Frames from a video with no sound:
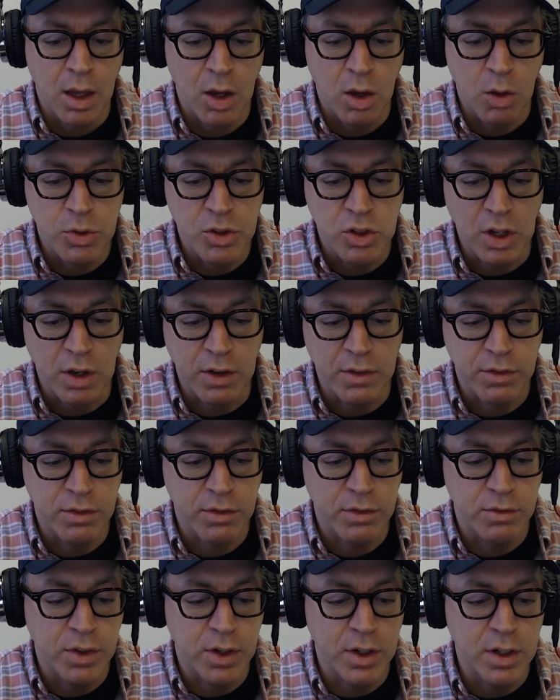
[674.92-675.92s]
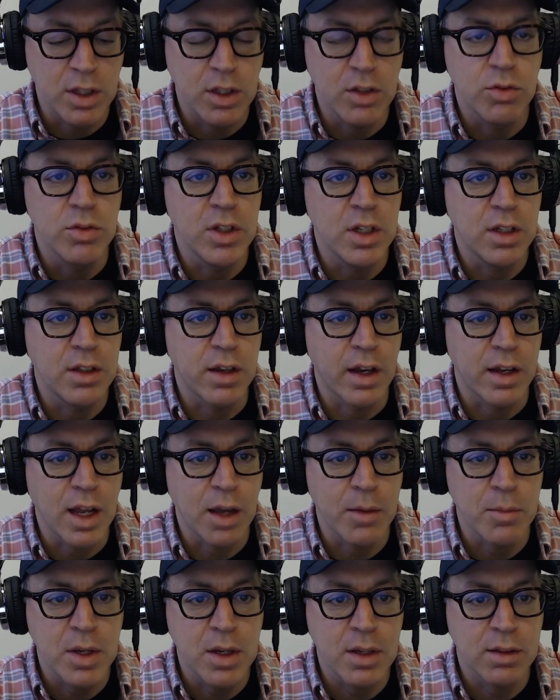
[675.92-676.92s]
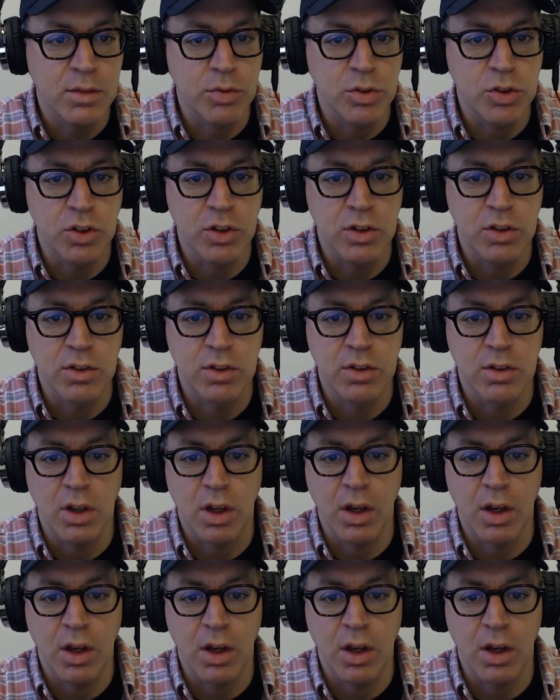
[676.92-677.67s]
which have very unique dynamics, which is,